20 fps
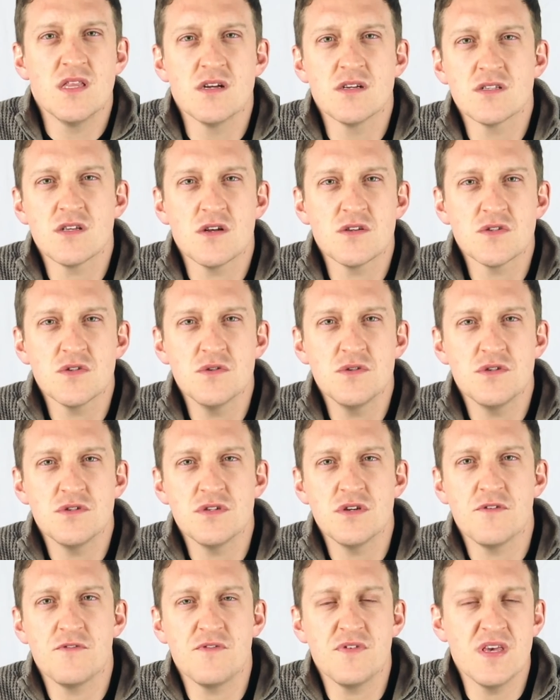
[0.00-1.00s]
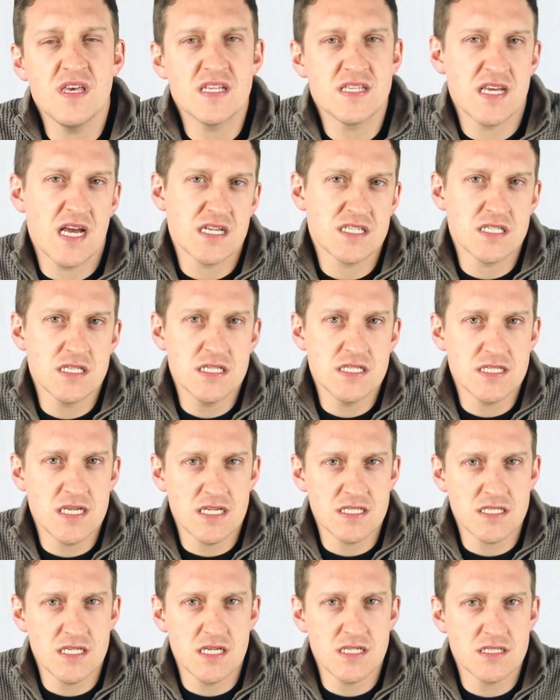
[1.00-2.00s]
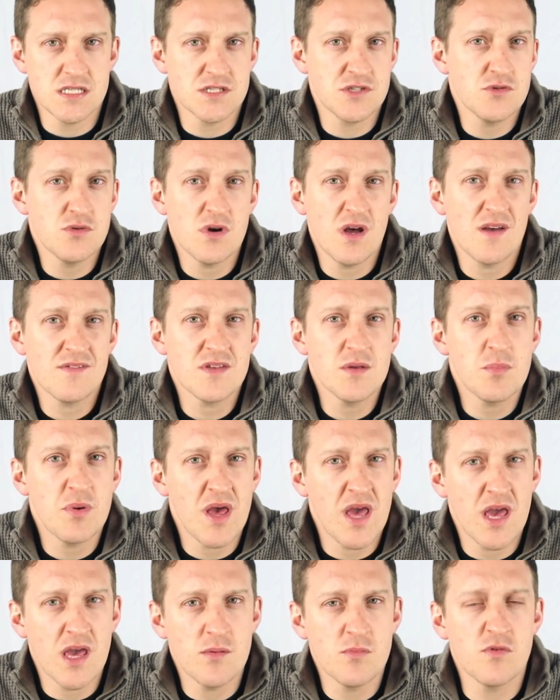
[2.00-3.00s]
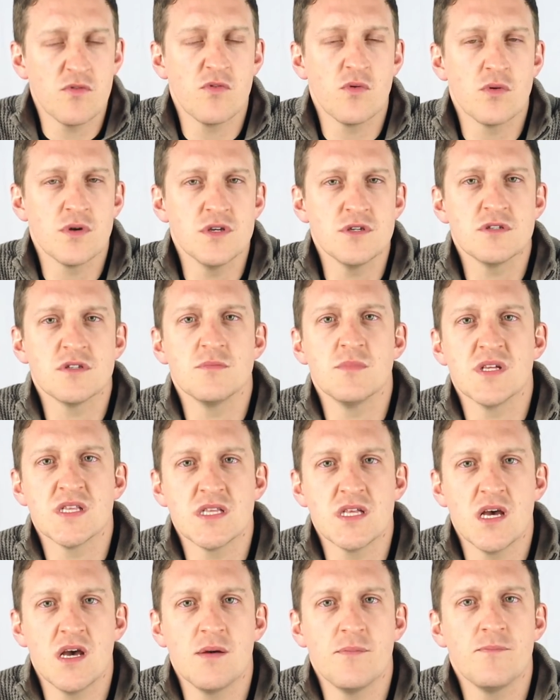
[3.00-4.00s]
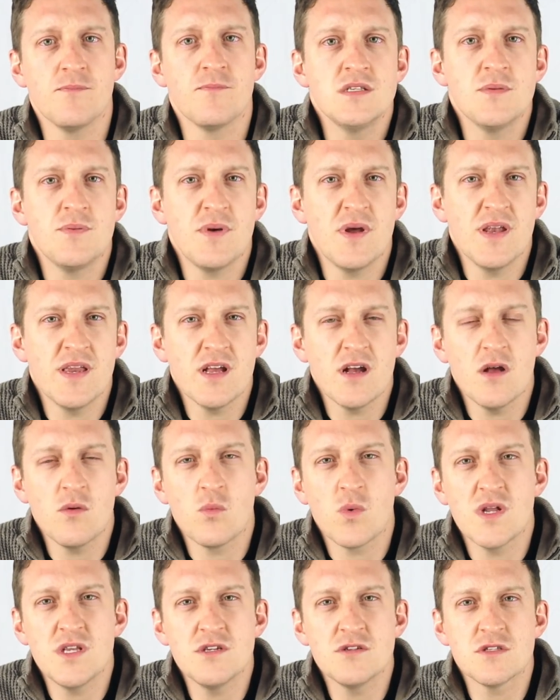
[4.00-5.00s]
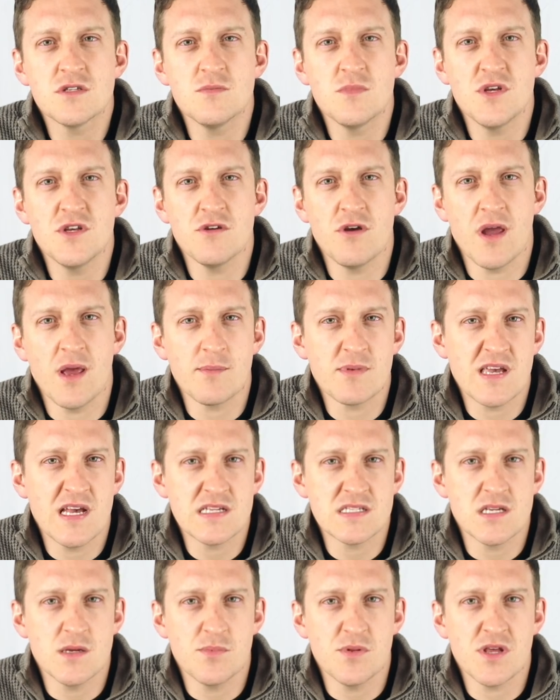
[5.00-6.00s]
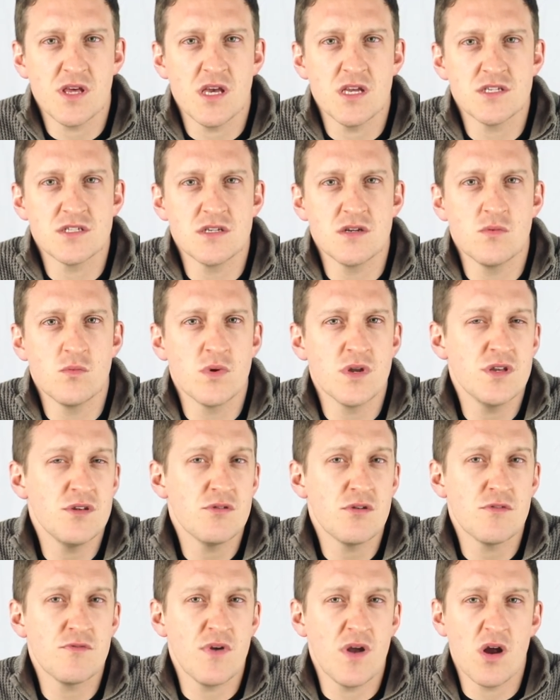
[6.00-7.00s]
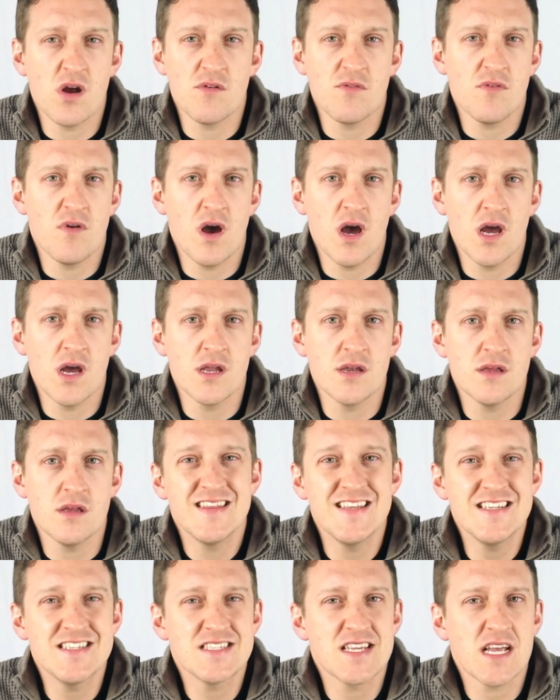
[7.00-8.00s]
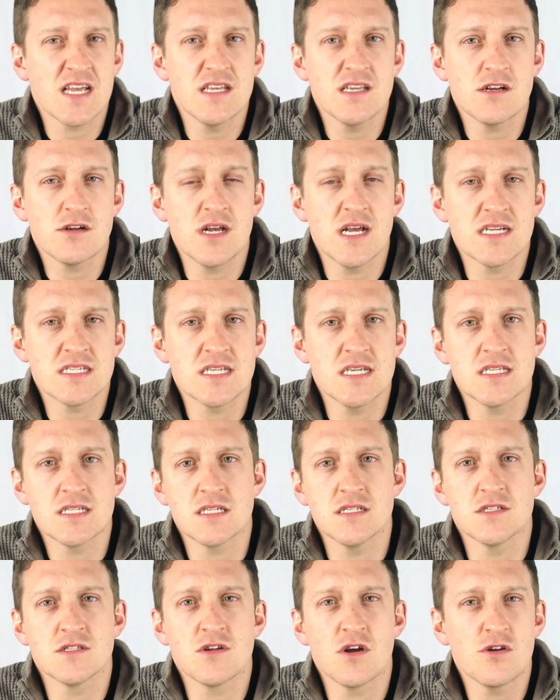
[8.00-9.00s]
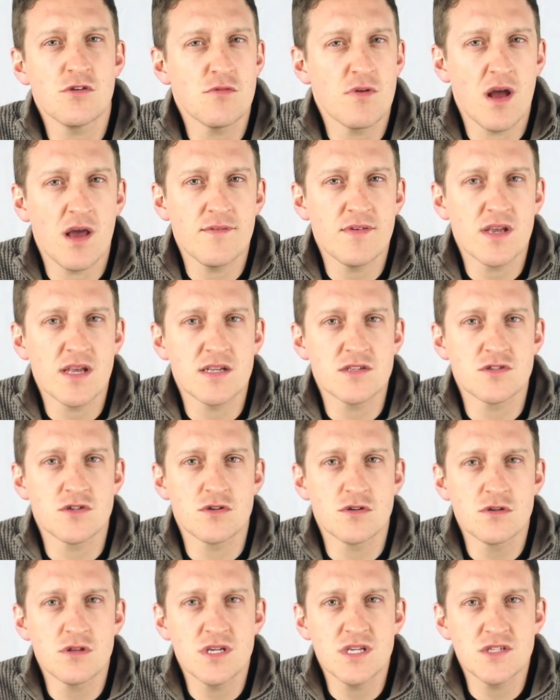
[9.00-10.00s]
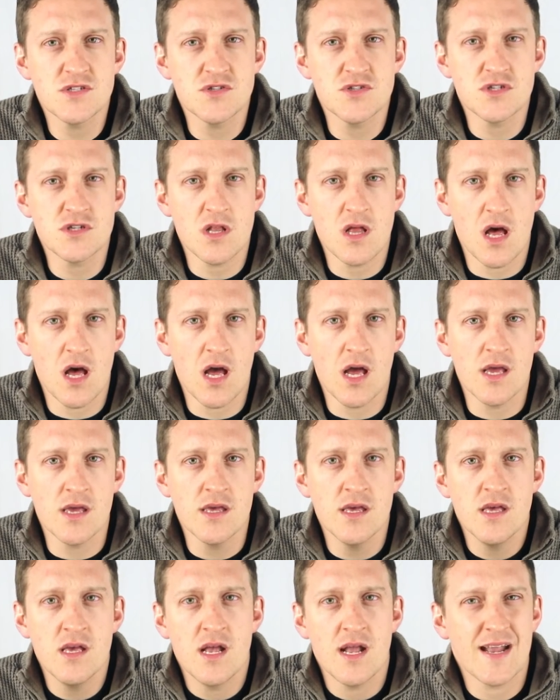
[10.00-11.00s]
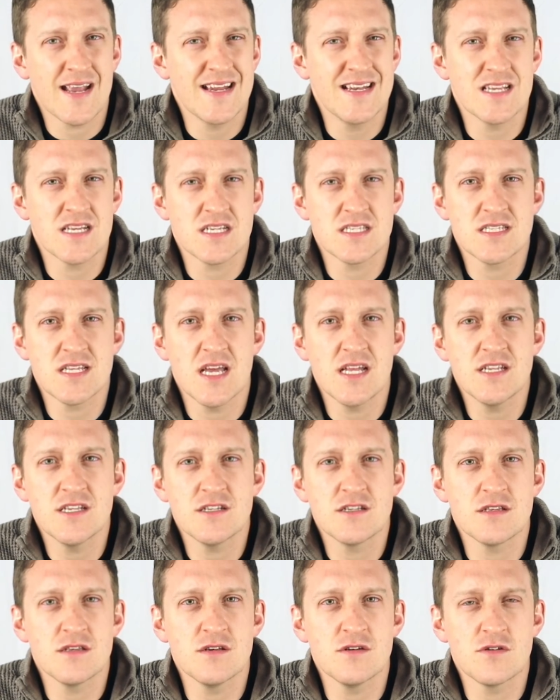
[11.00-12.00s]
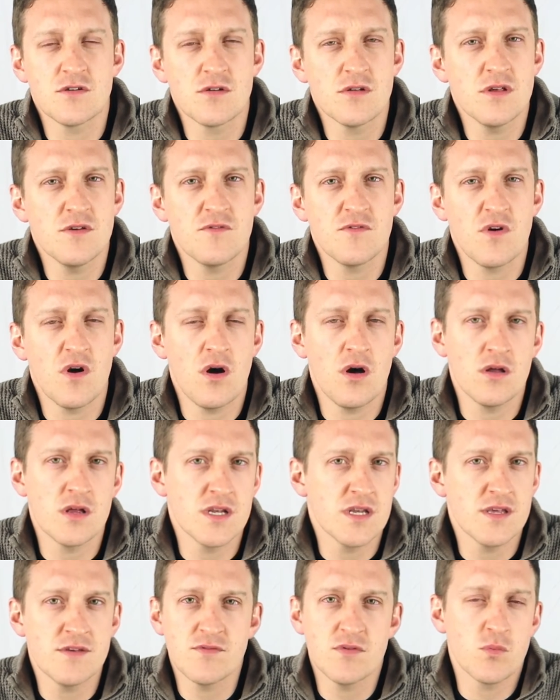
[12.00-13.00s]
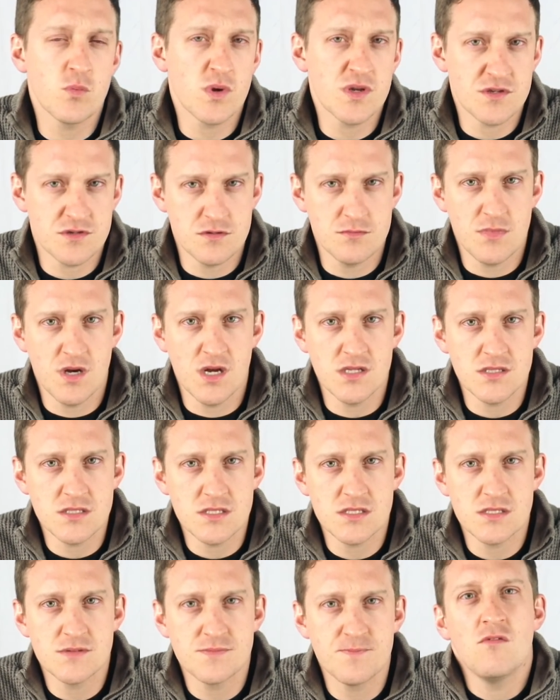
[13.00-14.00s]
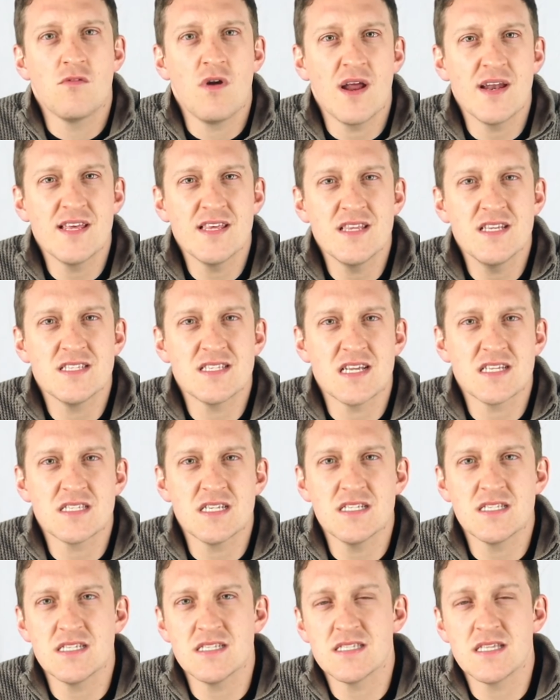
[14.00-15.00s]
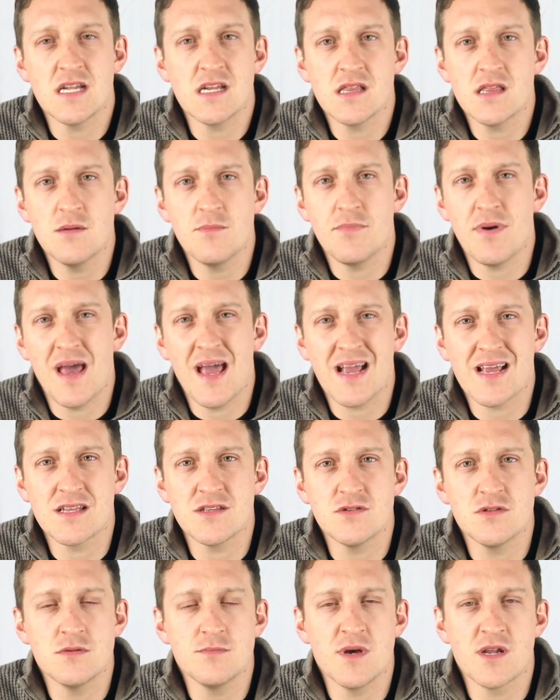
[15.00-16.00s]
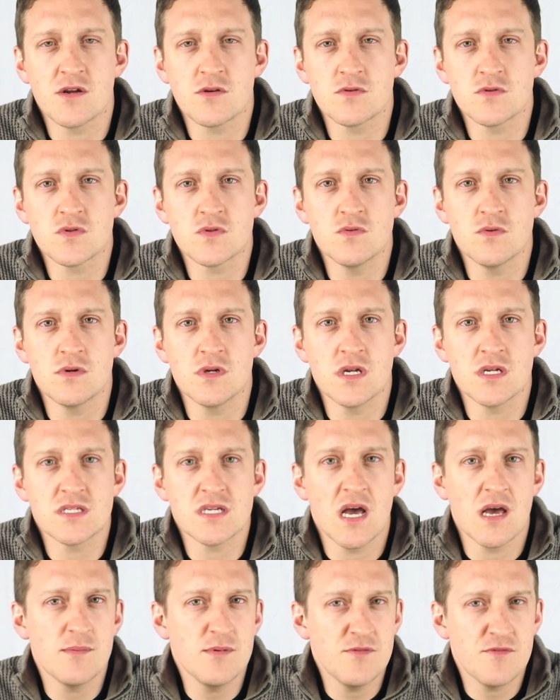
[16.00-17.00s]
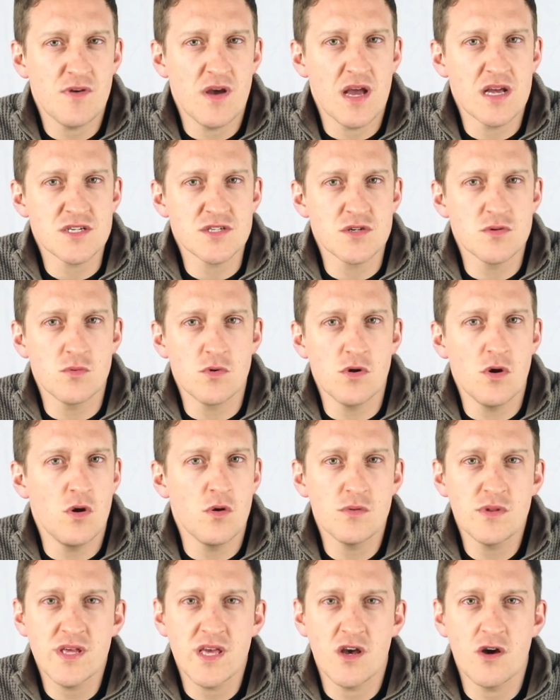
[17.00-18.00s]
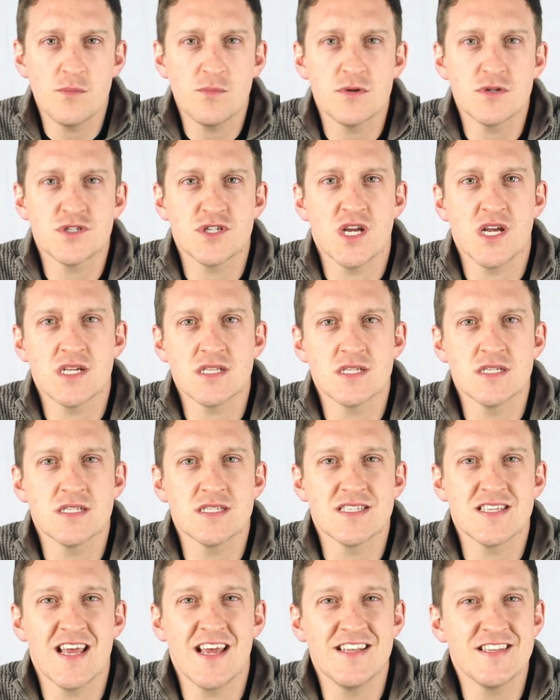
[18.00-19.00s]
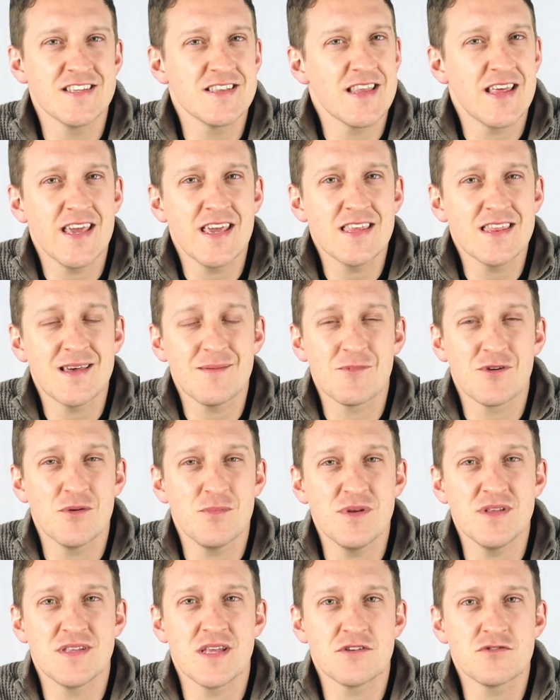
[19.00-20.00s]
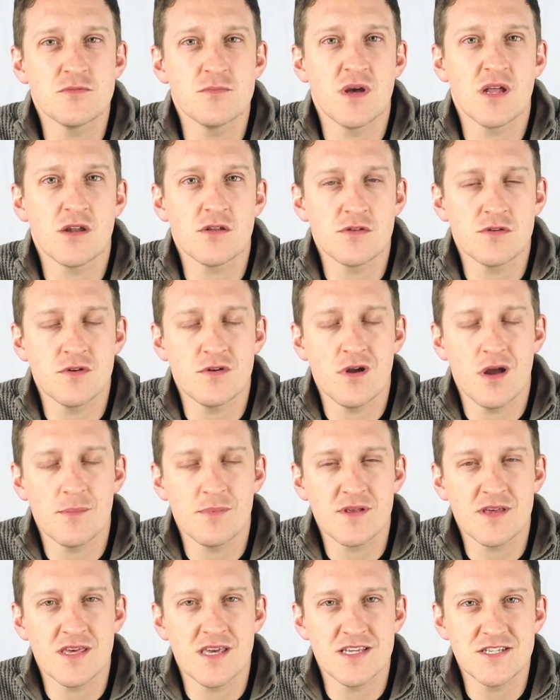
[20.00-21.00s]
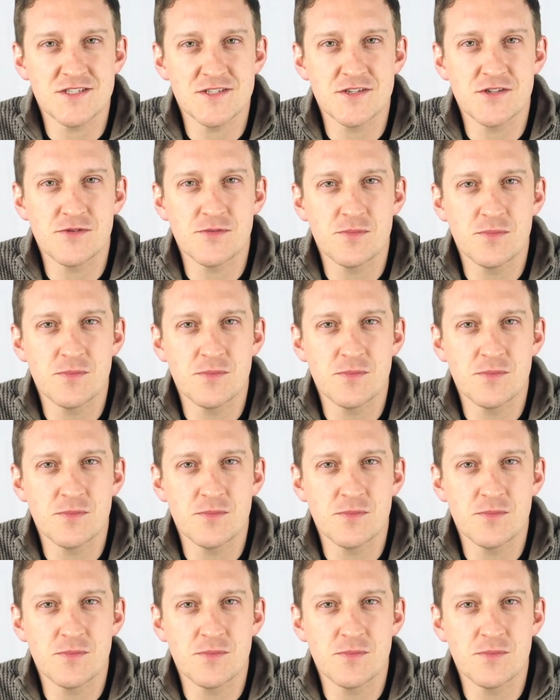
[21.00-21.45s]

There is also usually a fee attached to these essays that you will have to pay before you submit them. Depending on when you submit your AMCAS application and when you are verified, these secondary essays can start arriving as early as July and can extend into the early fall and even winter months. Writing these essays and sending them back to the medical school in a timely fashion will only help your chances, and delaying them could be detrimental to your application.